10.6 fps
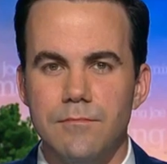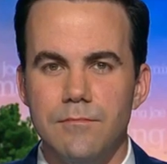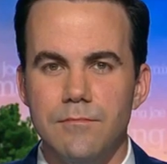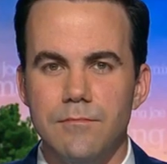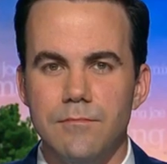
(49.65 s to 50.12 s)

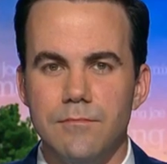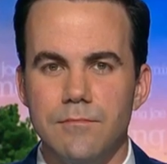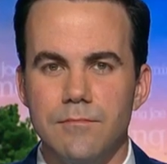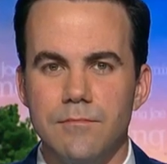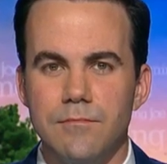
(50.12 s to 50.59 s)

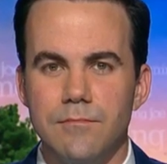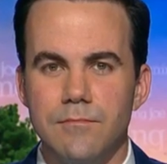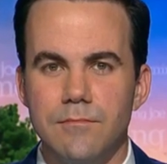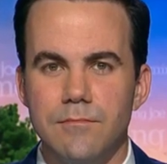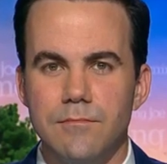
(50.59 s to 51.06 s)

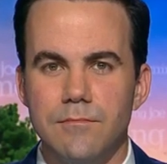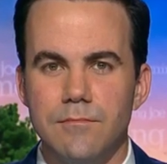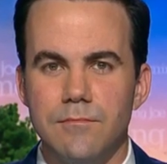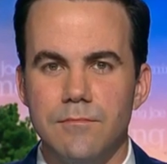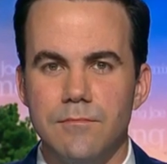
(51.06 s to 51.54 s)

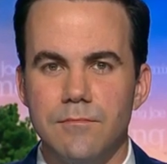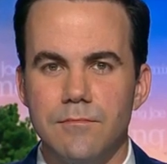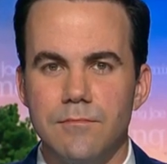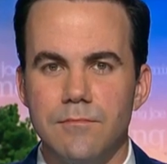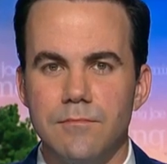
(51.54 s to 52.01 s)

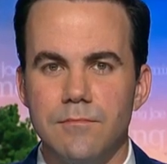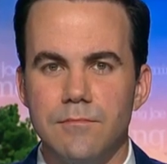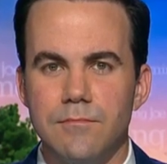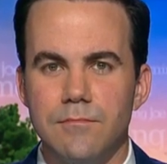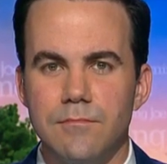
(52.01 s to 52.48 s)

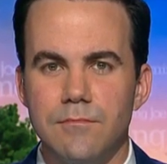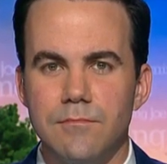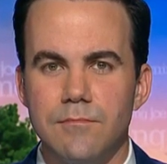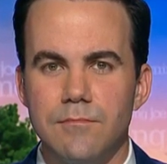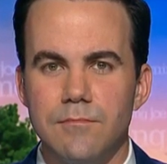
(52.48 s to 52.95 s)

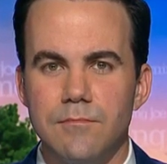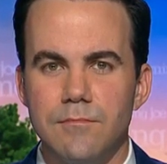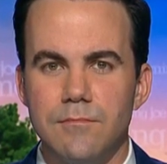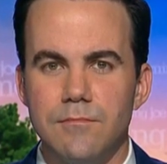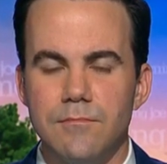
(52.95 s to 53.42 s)

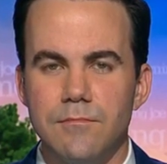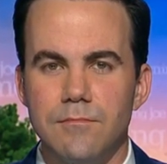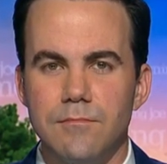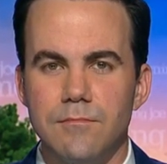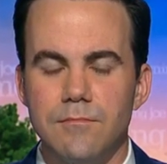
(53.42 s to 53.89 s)

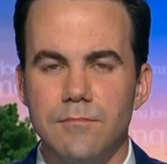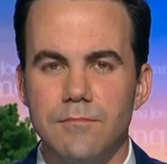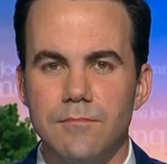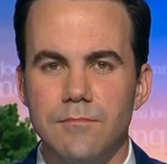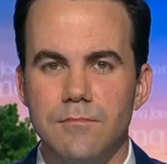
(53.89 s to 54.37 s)

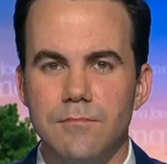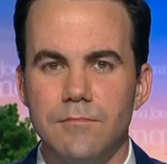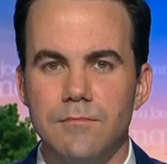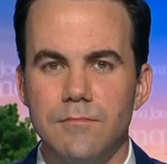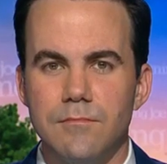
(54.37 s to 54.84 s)

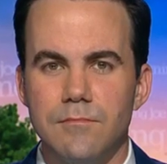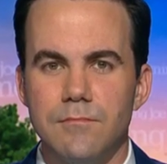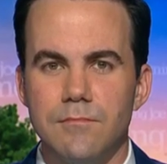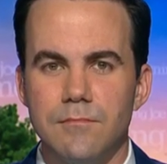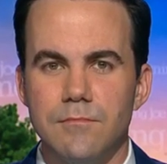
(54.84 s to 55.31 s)

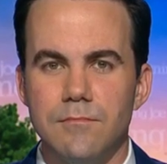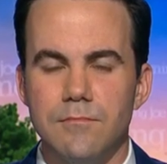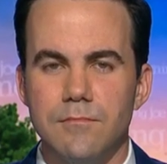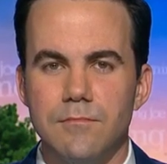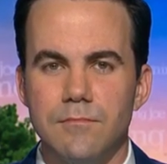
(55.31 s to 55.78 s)

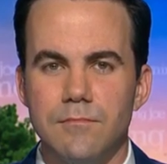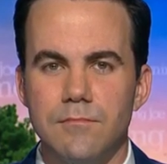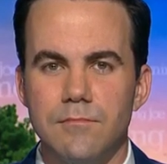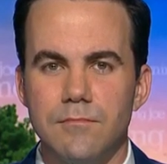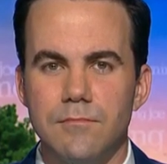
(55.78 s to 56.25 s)

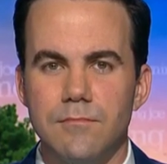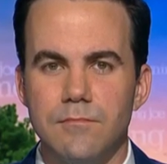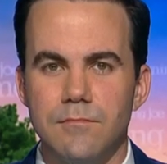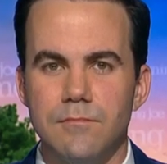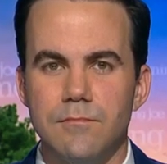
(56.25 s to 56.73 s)
(not speaking)